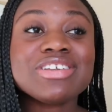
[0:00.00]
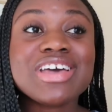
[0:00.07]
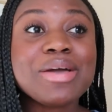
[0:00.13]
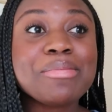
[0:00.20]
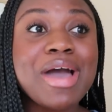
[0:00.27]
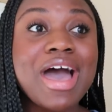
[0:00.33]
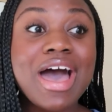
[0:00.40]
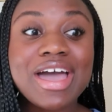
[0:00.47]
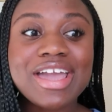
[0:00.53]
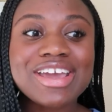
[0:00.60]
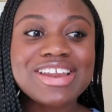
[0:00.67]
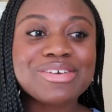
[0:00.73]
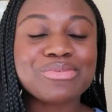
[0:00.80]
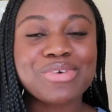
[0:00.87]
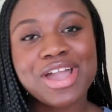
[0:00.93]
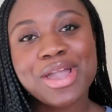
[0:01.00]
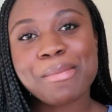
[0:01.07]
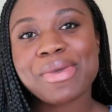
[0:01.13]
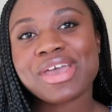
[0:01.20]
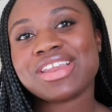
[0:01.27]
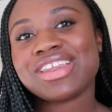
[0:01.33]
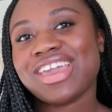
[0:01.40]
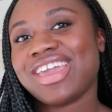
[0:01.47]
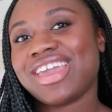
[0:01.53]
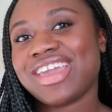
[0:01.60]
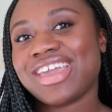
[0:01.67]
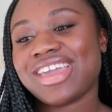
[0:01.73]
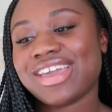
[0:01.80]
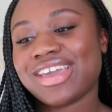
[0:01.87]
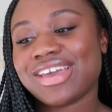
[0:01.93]
time I'd recommend
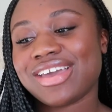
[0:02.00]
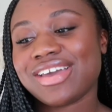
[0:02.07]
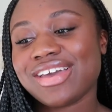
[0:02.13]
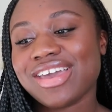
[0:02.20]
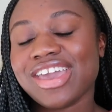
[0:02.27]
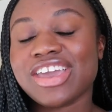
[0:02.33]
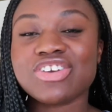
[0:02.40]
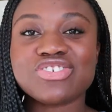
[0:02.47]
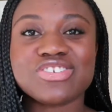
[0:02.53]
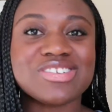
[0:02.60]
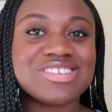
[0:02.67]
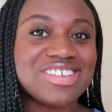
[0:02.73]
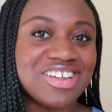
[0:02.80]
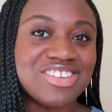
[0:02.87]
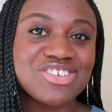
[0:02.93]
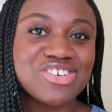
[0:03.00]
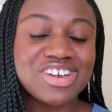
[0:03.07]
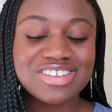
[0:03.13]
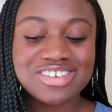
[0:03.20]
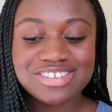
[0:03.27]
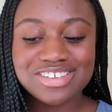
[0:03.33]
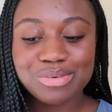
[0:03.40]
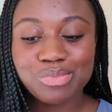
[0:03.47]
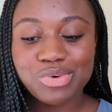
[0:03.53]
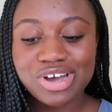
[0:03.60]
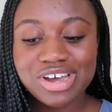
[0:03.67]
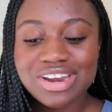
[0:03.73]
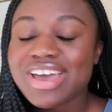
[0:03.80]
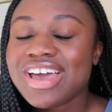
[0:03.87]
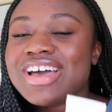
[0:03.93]
a Asian sunscreen to
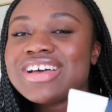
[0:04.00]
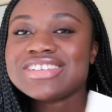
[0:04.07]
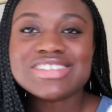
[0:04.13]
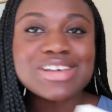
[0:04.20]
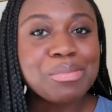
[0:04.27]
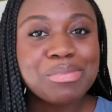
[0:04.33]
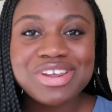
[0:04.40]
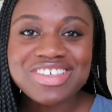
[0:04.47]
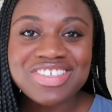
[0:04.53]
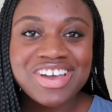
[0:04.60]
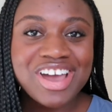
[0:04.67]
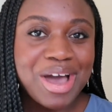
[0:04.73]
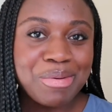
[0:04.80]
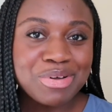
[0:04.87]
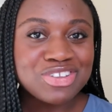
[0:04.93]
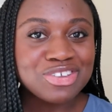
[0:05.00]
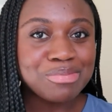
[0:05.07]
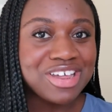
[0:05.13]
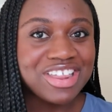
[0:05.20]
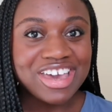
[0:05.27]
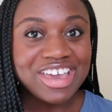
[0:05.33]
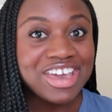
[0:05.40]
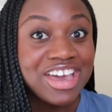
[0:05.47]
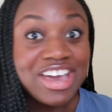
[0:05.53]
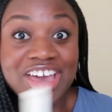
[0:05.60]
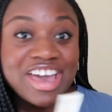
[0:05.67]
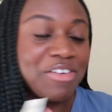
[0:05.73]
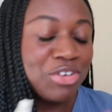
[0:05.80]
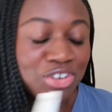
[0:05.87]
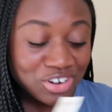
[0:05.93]
someone, somebody in the comments would be like,
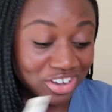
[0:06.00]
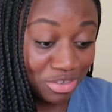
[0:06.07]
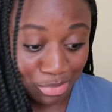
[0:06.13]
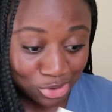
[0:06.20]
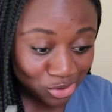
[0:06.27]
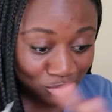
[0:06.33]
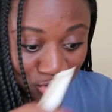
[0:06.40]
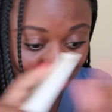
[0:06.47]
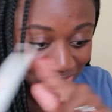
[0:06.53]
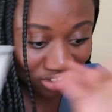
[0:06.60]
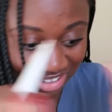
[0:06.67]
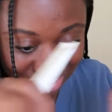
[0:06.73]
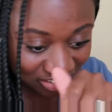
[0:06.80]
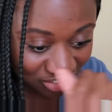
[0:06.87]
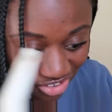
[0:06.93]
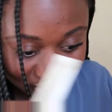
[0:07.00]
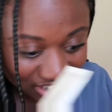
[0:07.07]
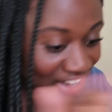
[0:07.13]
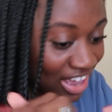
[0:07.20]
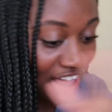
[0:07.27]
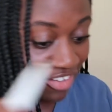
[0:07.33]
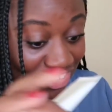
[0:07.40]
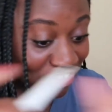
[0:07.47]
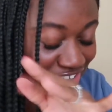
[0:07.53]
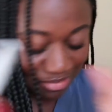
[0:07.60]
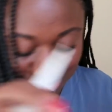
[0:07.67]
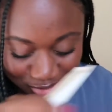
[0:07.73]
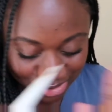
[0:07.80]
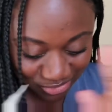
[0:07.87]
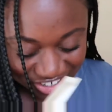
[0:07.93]
have you tried the Beauty of Joseon sunscreen yet? Have you tried
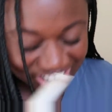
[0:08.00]
the Beauty of